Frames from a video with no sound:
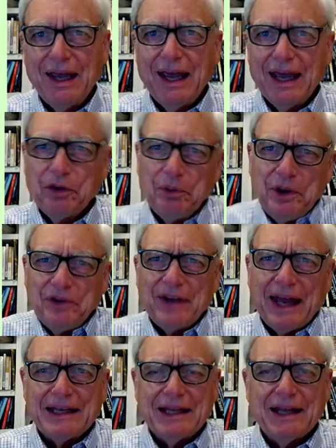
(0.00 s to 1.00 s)
And the reason
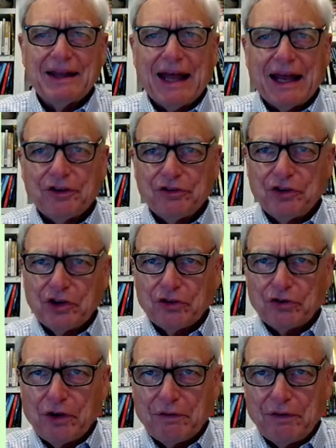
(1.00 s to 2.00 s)
I did that is you could
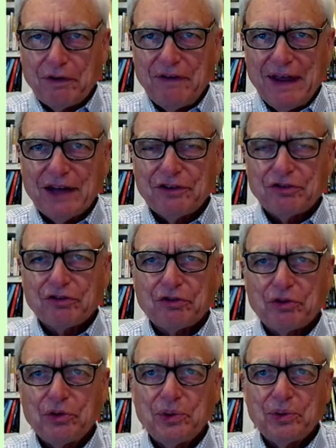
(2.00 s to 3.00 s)
sort of advance
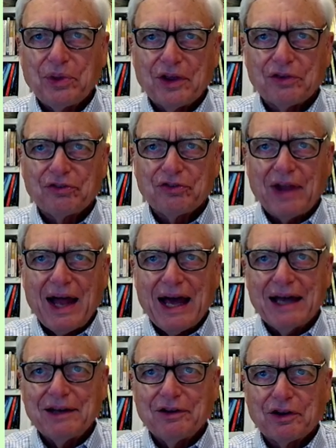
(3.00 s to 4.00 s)
through this
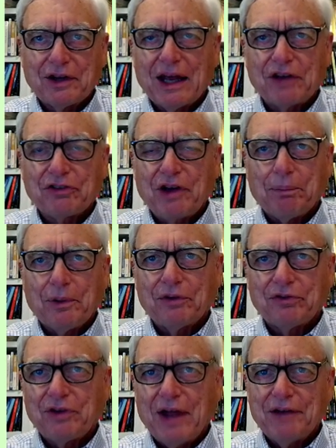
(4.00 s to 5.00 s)
slide, the next couple of
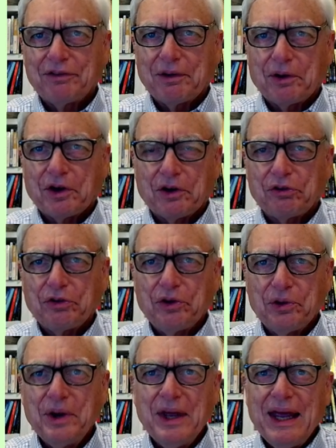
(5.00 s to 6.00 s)
slides I'm going to go
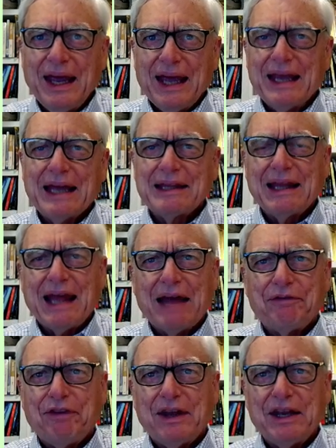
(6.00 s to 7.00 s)
through, and get to that
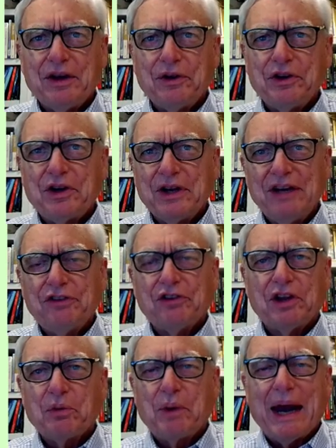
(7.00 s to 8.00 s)
video, and you could
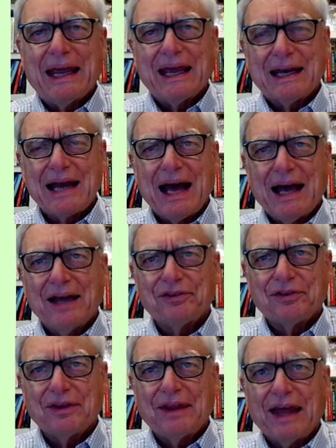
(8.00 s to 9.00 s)
easily recognize
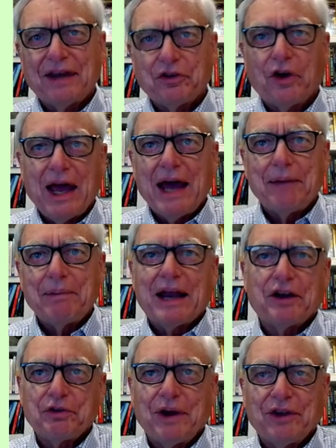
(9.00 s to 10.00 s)
that, okay, I'm at a
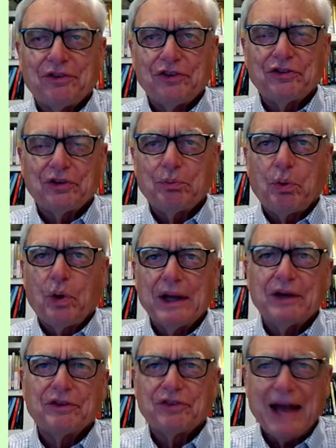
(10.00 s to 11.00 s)
transition point
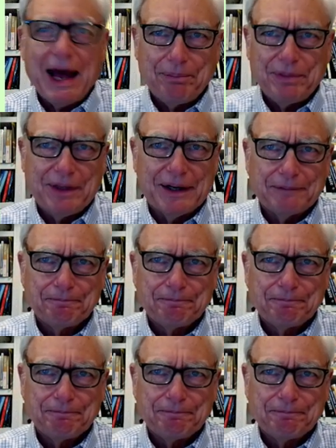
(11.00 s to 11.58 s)
and stop there.